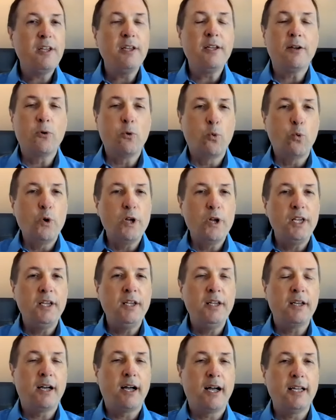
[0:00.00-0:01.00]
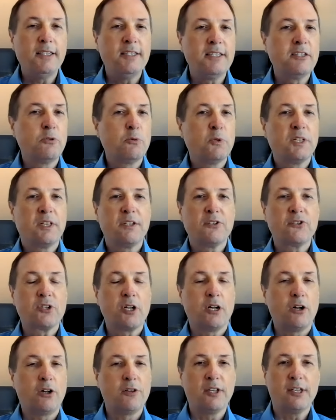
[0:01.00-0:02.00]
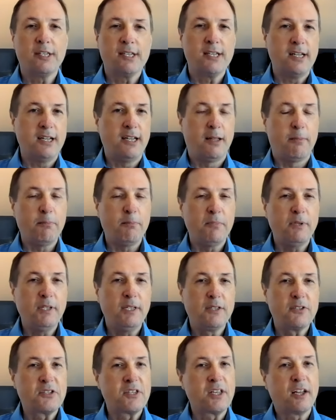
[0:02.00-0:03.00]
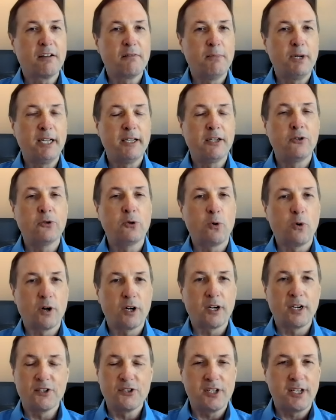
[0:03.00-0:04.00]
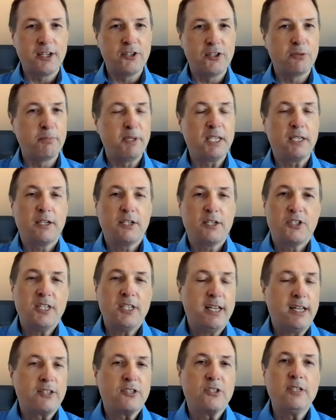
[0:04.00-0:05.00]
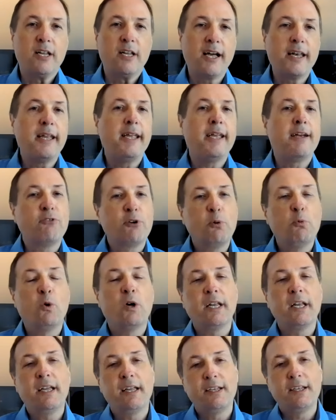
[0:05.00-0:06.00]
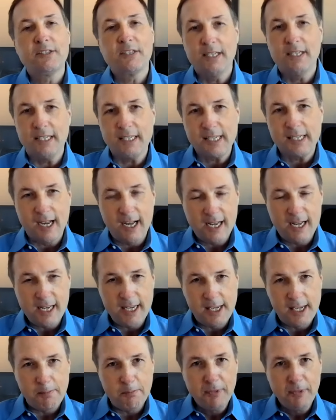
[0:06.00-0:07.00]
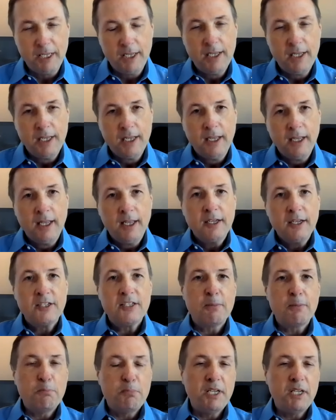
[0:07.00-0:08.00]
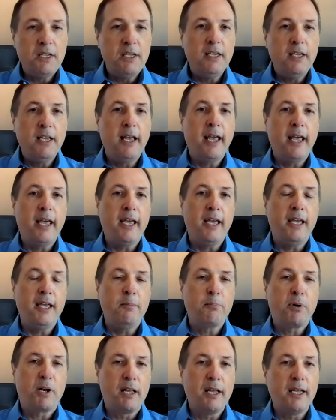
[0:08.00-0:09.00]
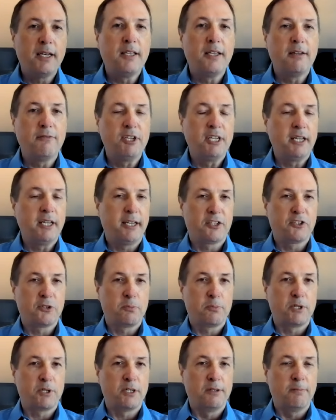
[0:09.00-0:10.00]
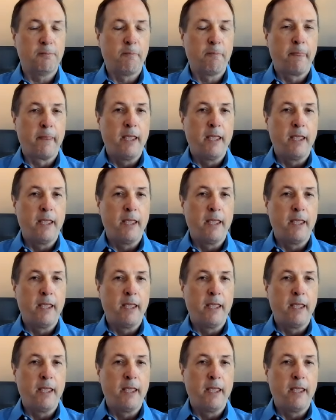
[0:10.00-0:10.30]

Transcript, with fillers: I deal with this all the time inside of my own organization, because yes, not everyone has the time to be a plan giving expert.